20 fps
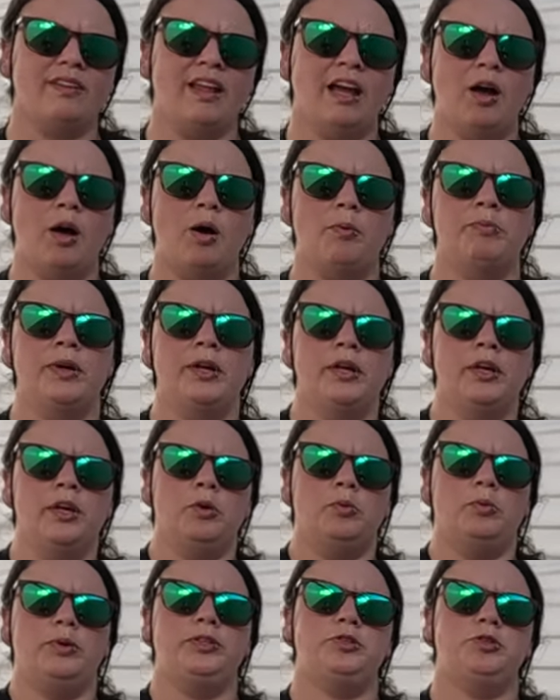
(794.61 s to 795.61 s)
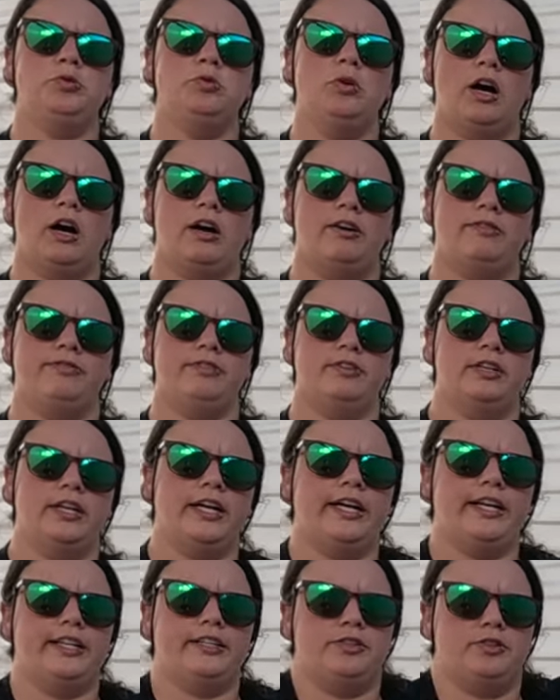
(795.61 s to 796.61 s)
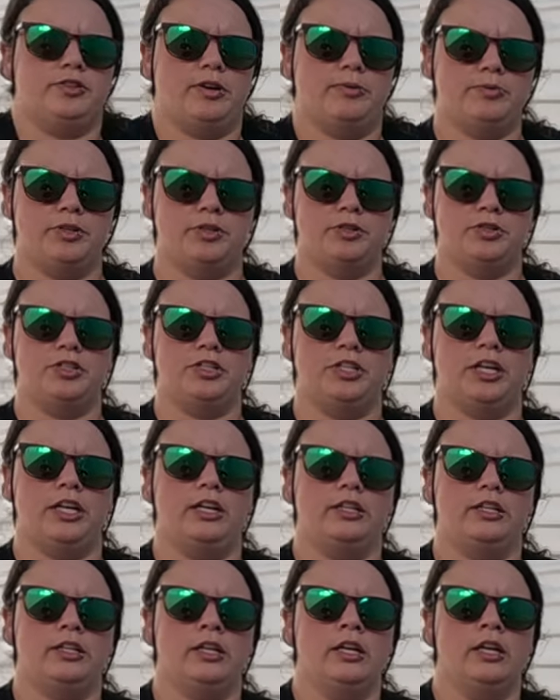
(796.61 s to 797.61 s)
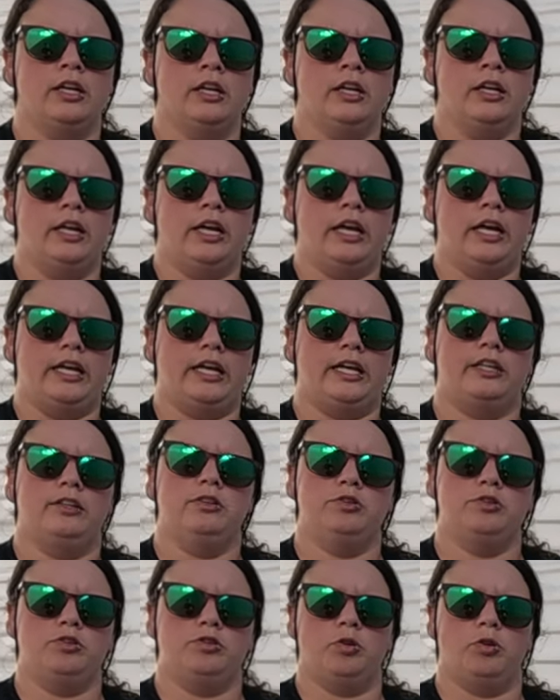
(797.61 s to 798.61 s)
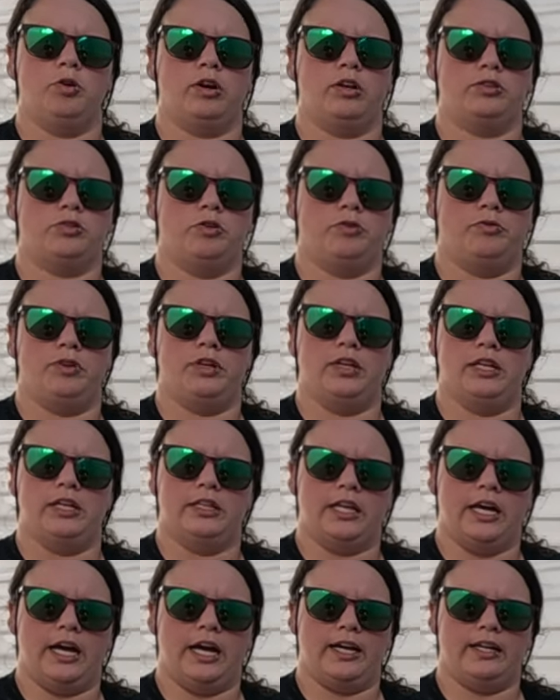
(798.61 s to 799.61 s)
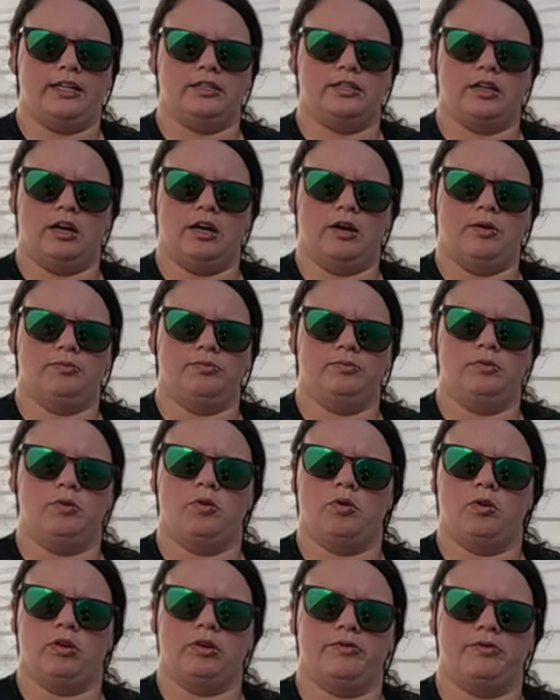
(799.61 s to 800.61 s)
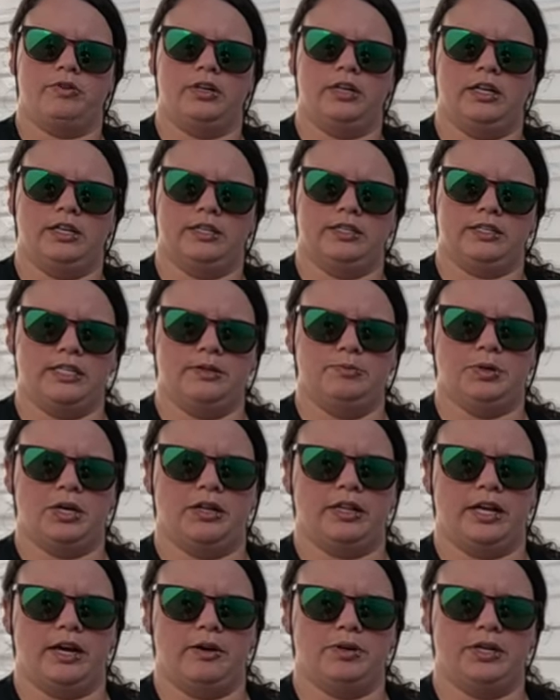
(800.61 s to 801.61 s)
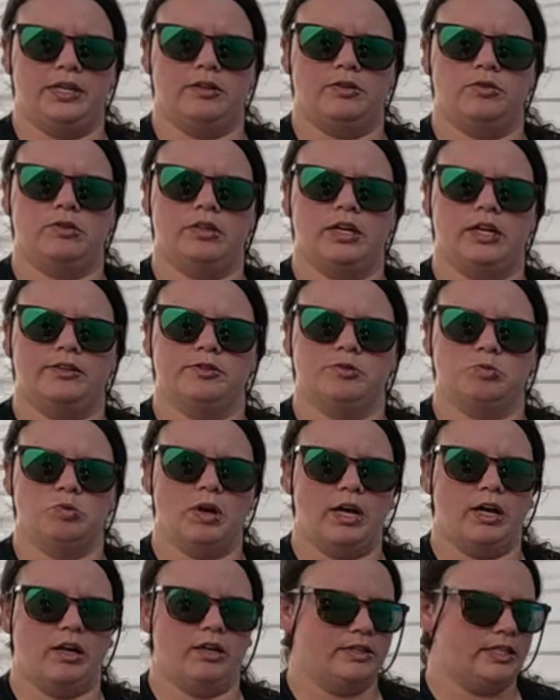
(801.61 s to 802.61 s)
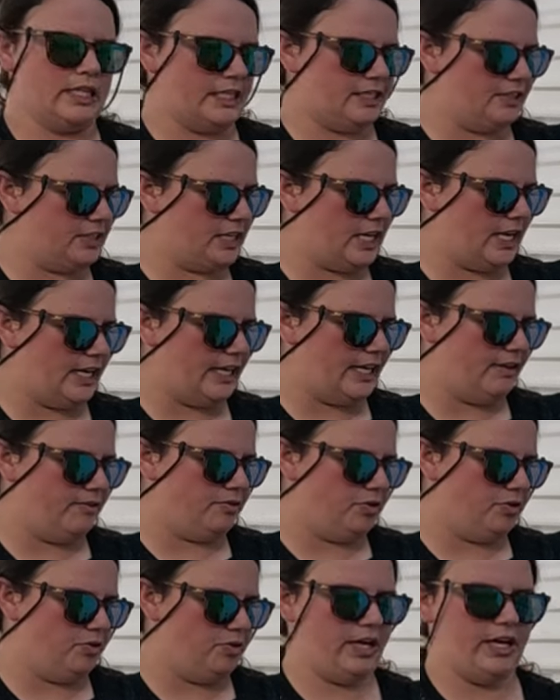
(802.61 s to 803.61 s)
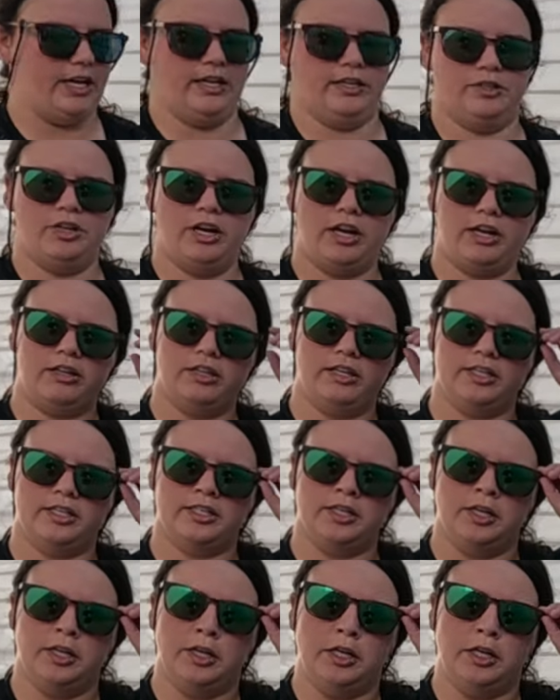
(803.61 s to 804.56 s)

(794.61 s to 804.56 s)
Um, we do offer a description sheet in store. So if you need that, um, or if you need us to email that, we can do that as well. That just kind of gives you a checklist.